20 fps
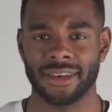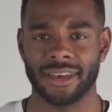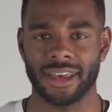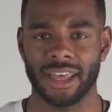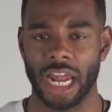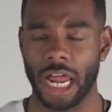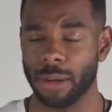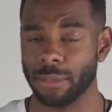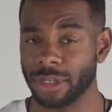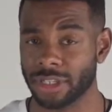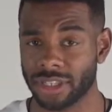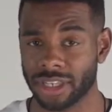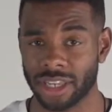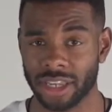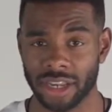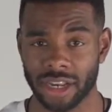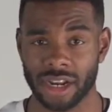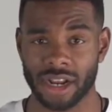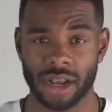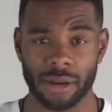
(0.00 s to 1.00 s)
And I'm just
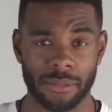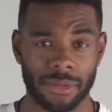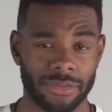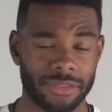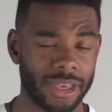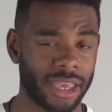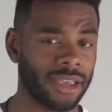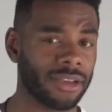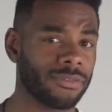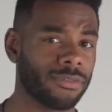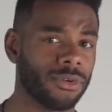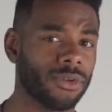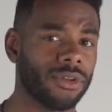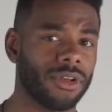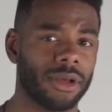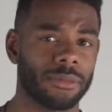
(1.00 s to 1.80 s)
here. I'm thankful.